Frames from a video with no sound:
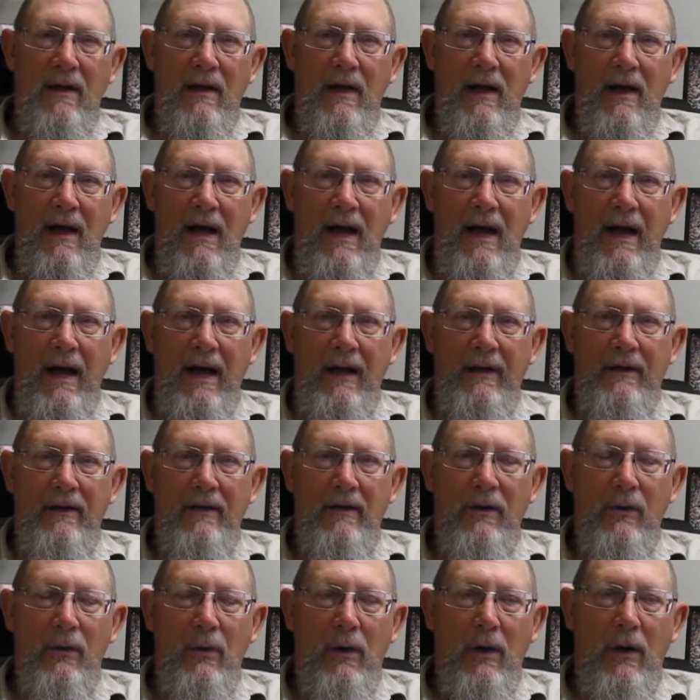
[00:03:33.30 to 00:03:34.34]
I had
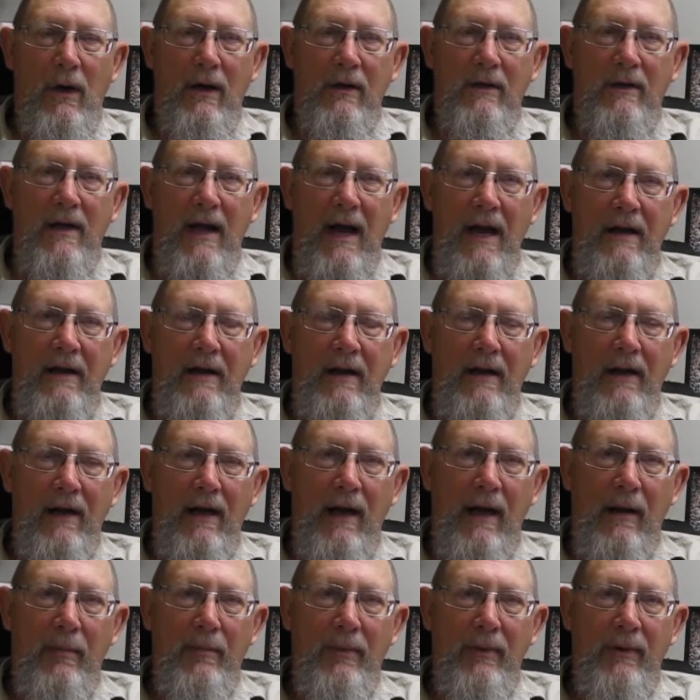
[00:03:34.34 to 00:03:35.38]
to tighten it
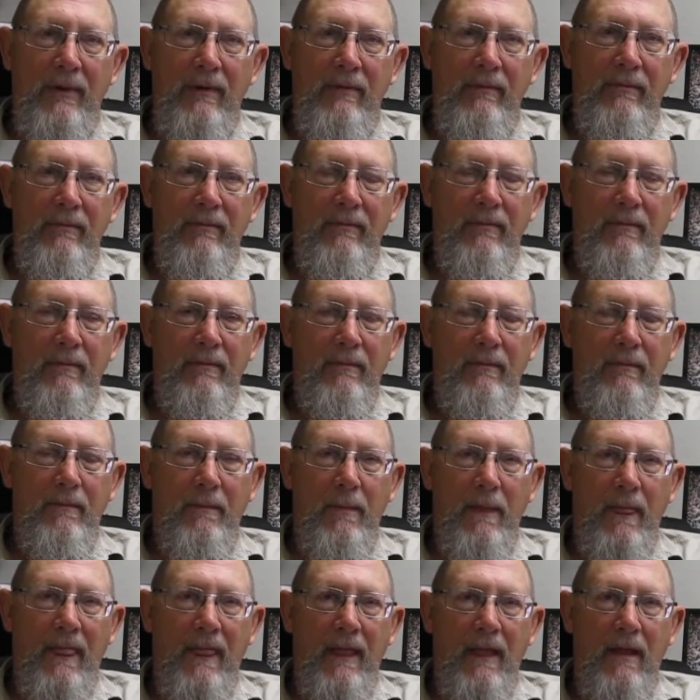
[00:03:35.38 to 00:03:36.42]
up, and
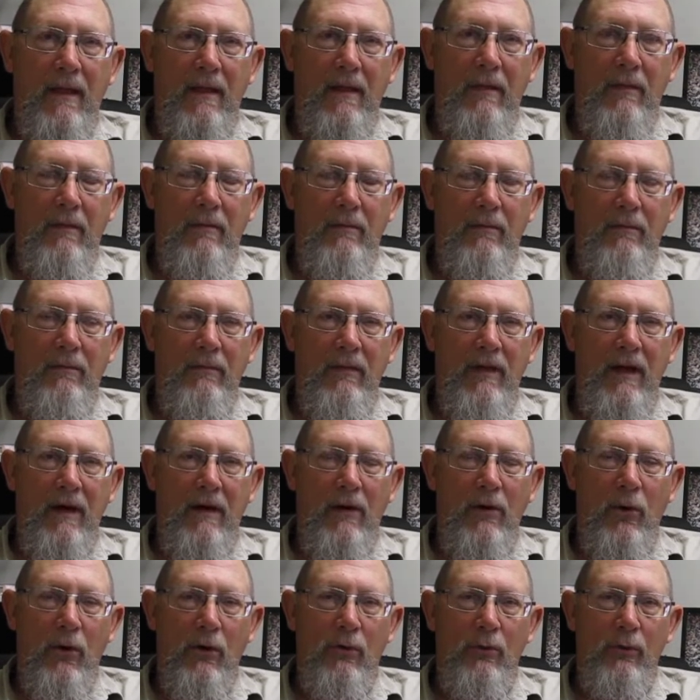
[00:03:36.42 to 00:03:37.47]
then of
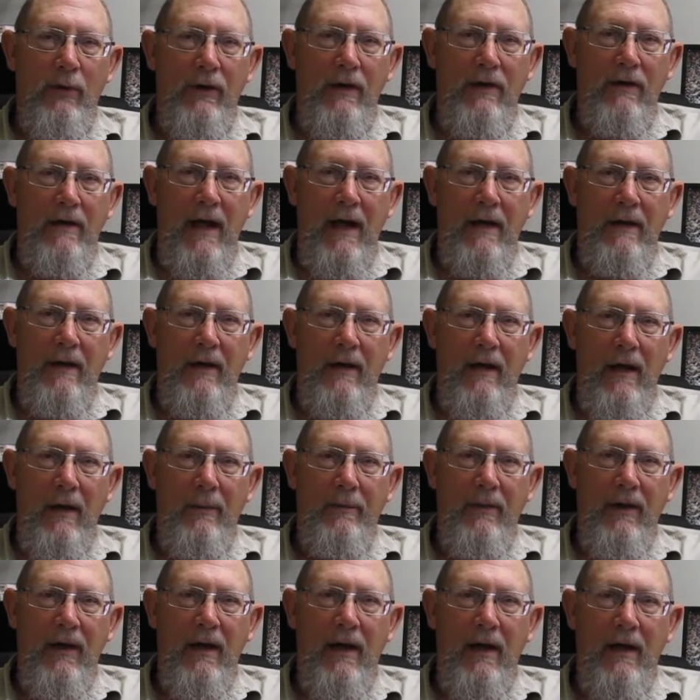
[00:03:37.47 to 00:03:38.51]
course when you tighten it
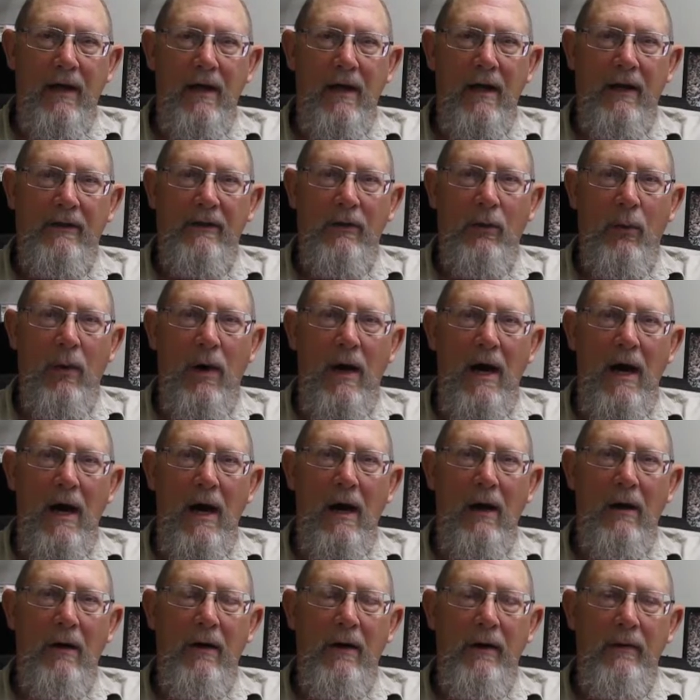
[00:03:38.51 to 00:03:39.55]
up, you got to cut the
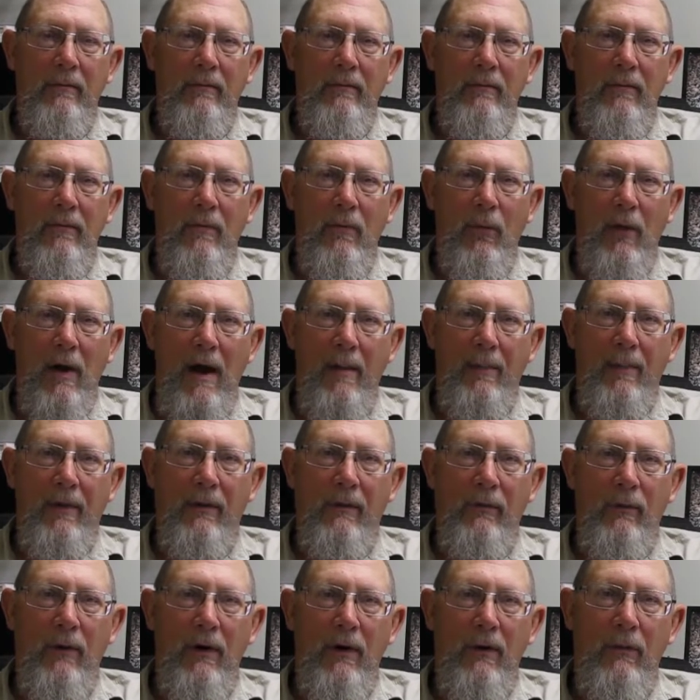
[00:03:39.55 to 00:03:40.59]
wire and
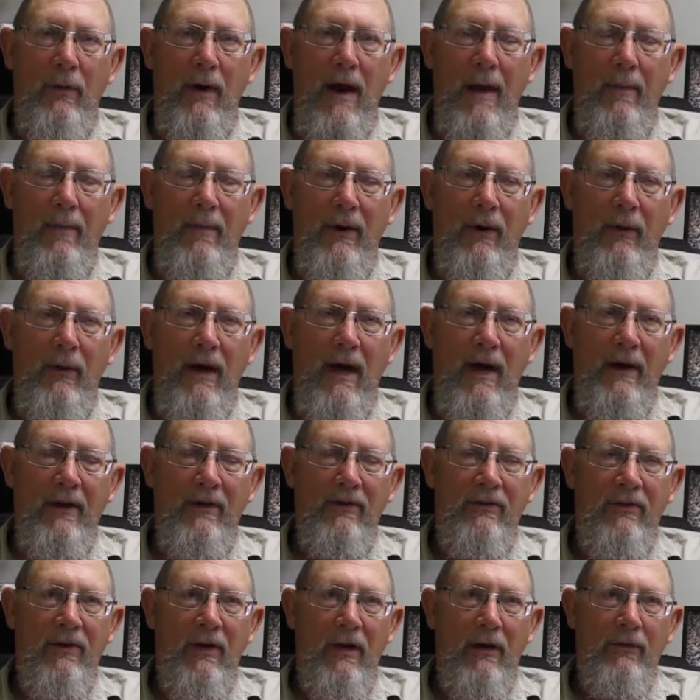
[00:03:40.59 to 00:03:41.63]
re-wrap it around
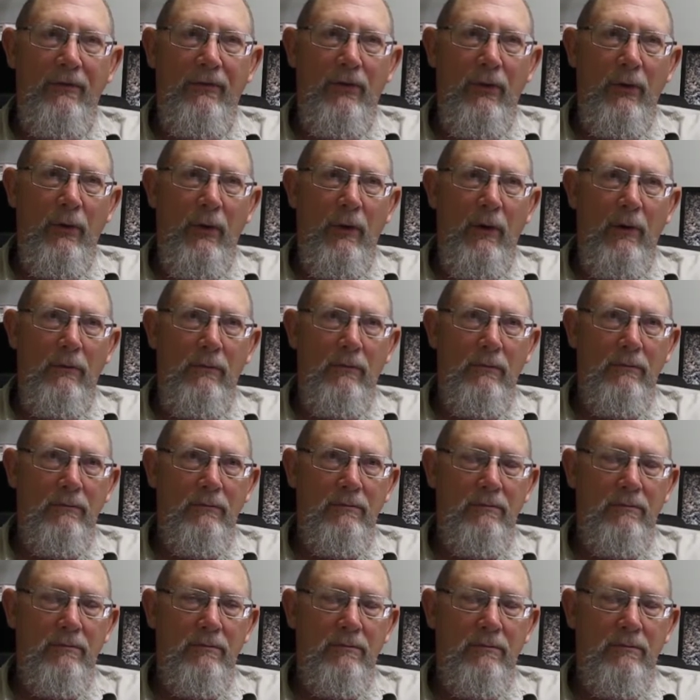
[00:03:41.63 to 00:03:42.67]
itself so
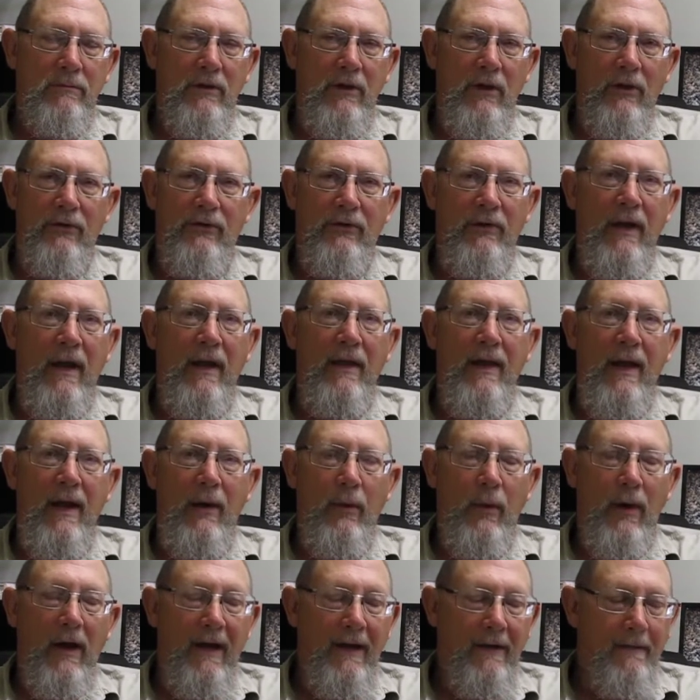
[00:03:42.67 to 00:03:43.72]
it'll stay that
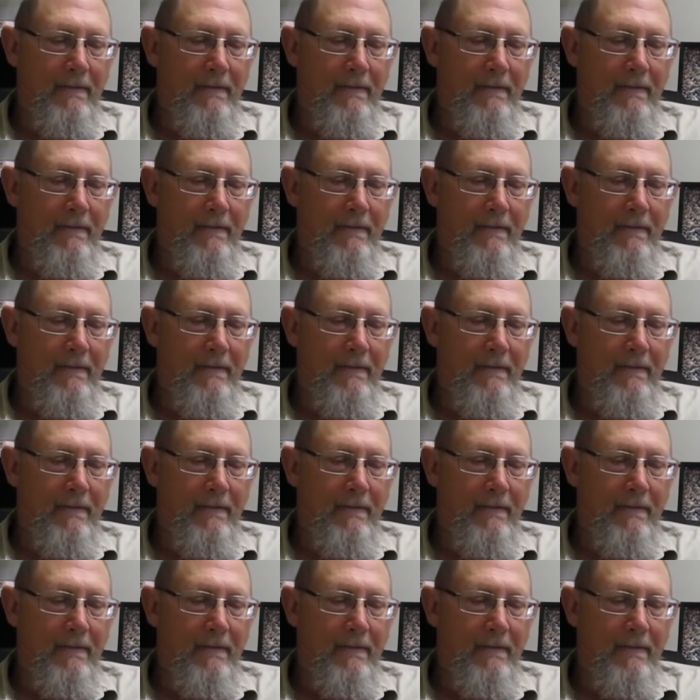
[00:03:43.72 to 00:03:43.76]
way.